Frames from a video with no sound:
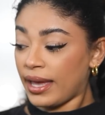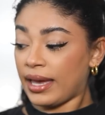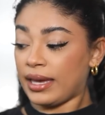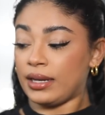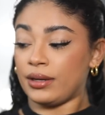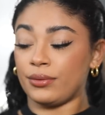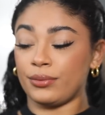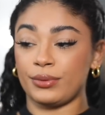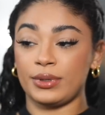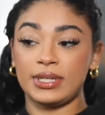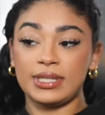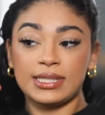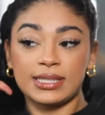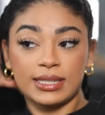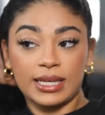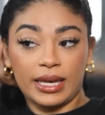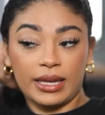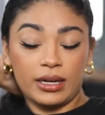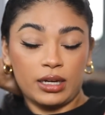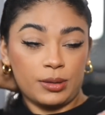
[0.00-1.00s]
I had to
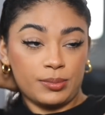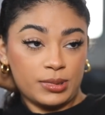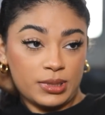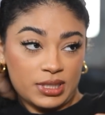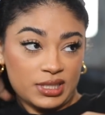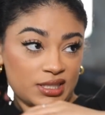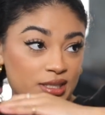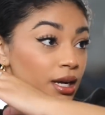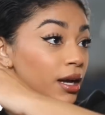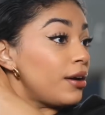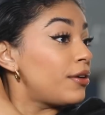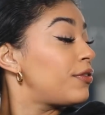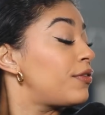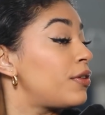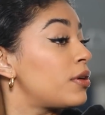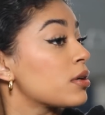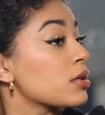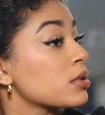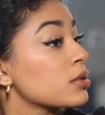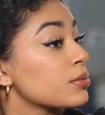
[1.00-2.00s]
reset up
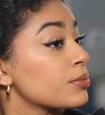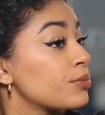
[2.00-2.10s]
stuff.